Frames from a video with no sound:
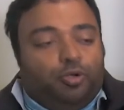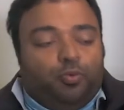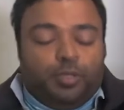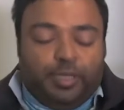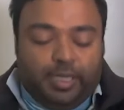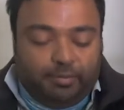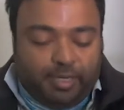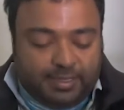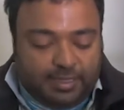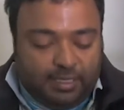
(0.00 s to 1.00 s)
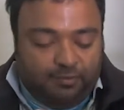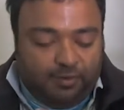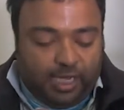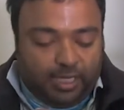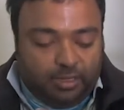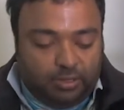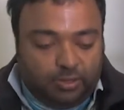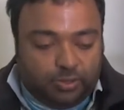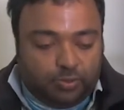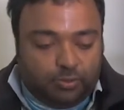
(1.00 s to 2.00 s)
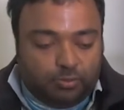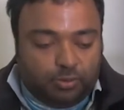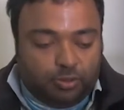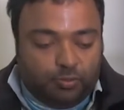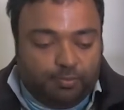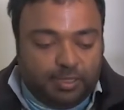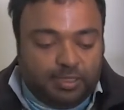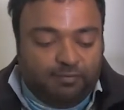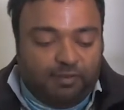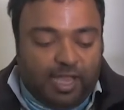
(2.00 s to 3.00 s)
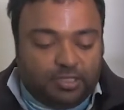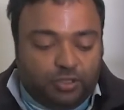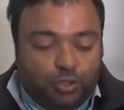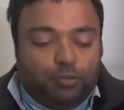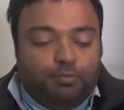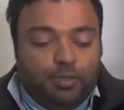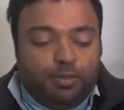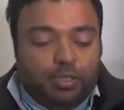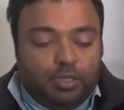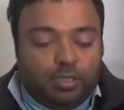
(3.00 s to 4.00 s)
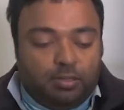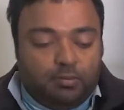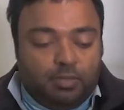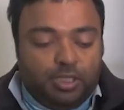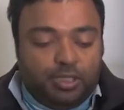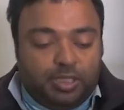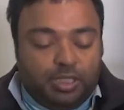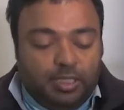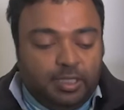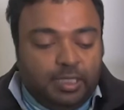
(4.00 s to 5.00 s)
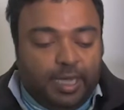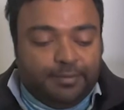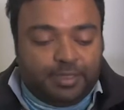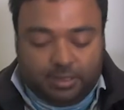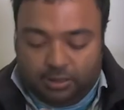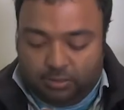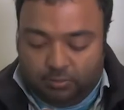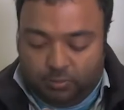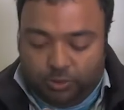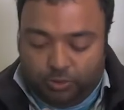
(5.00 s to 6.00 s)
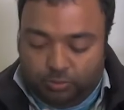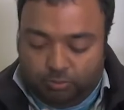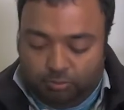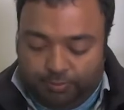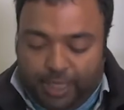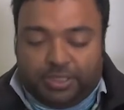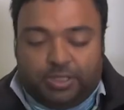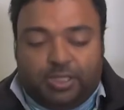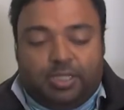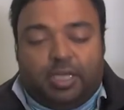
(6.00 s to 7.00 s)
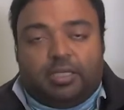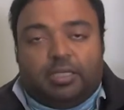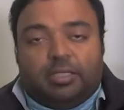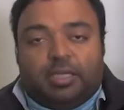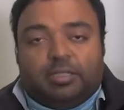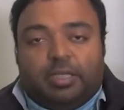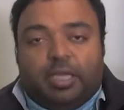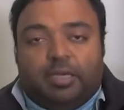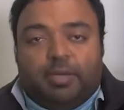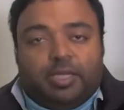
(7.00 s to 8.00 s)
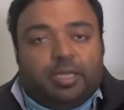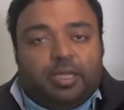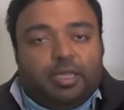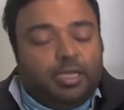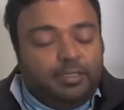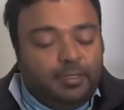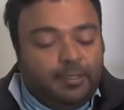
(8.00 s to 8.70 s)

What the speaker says: with them as they fly. So birds in flight should be easier. I'm still practicing that and getting better at that.